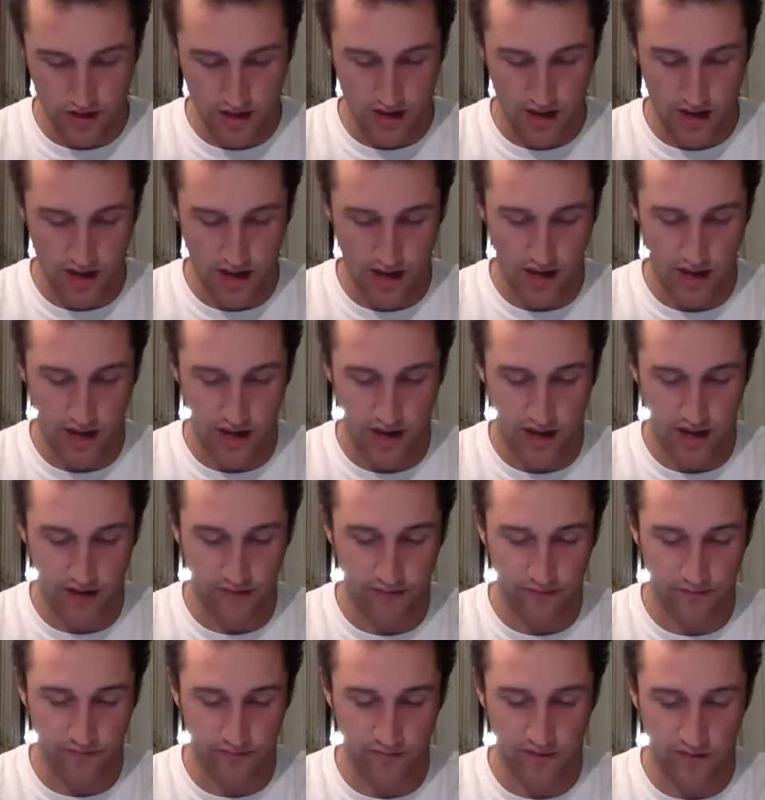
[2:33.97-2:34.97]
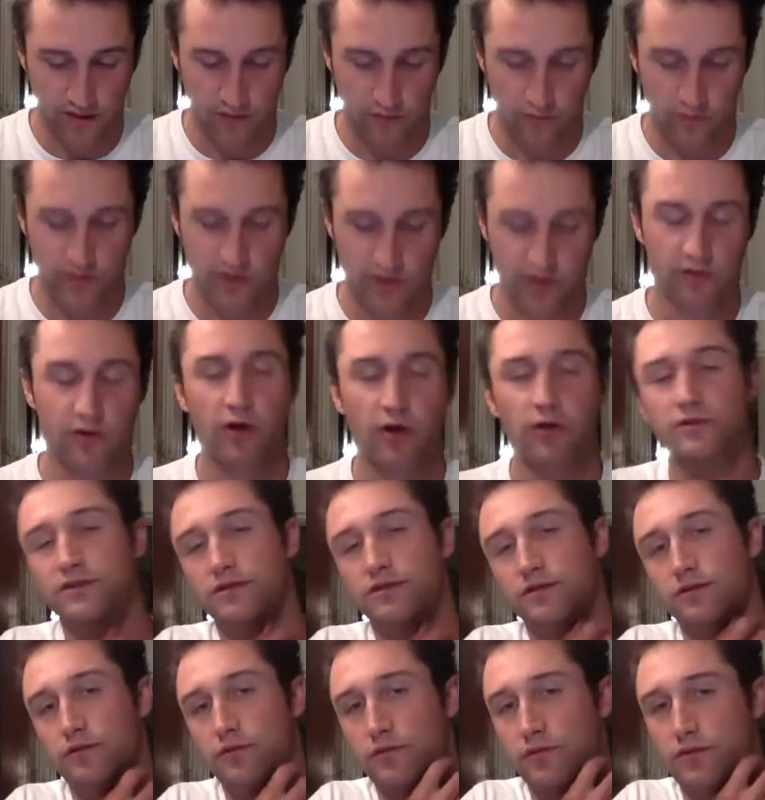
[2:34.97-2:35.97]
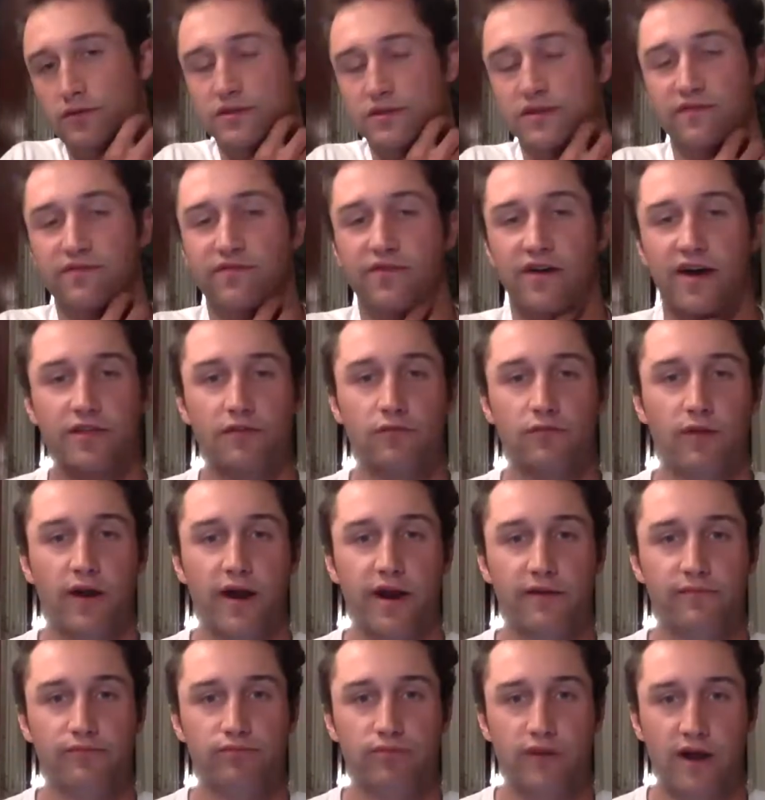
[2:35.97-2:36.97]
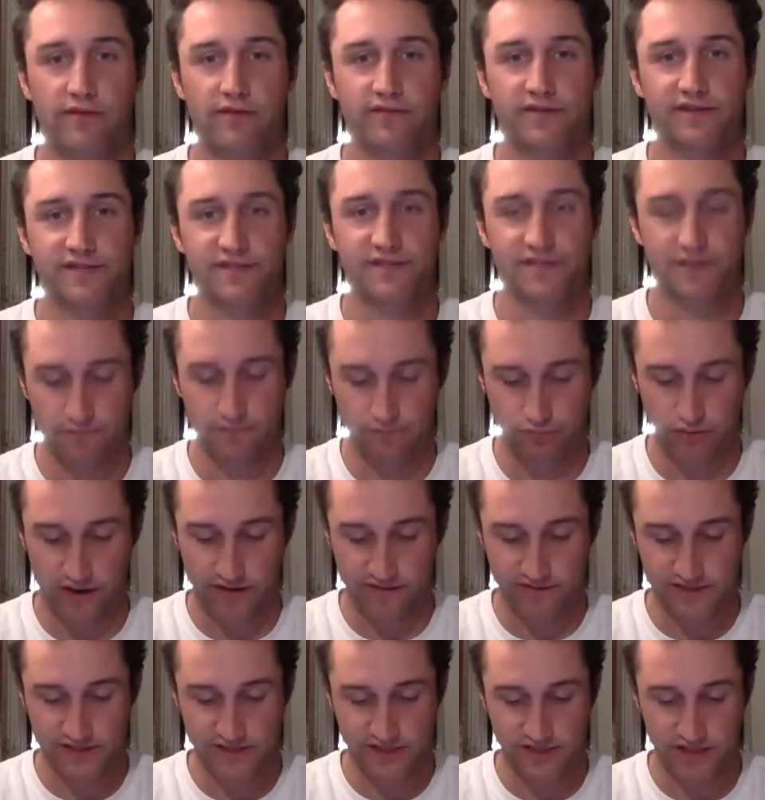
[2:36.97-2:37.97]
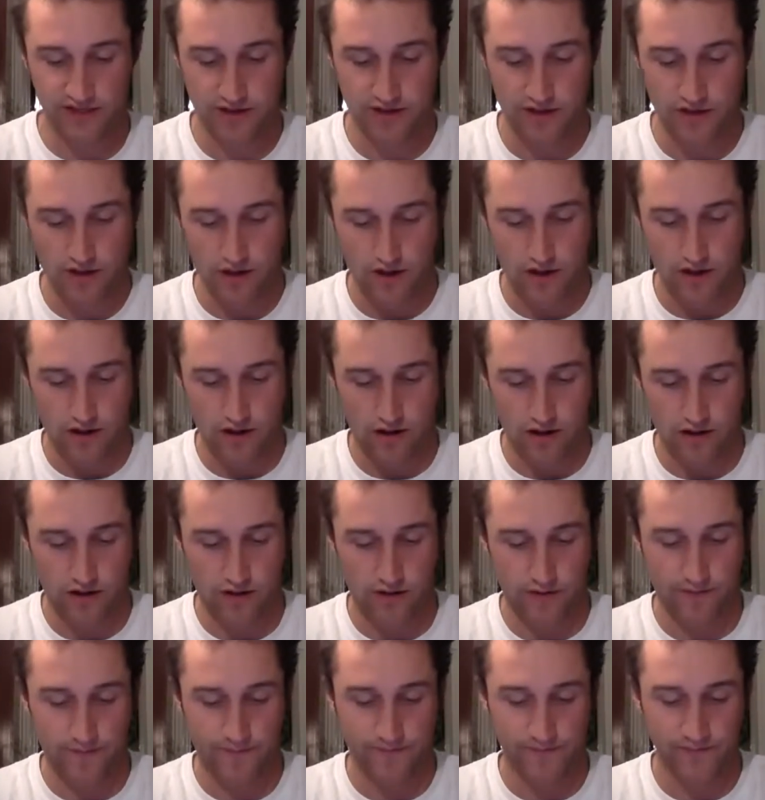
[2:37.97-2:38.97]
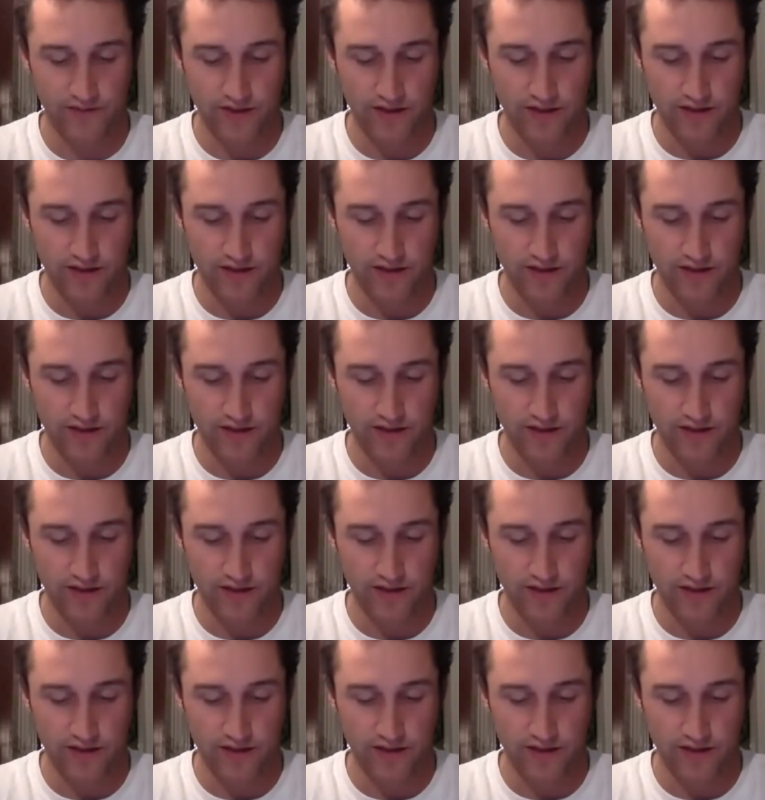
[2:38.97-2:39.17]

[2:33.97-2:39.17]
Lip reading: And when you go to define the right of privacy, um,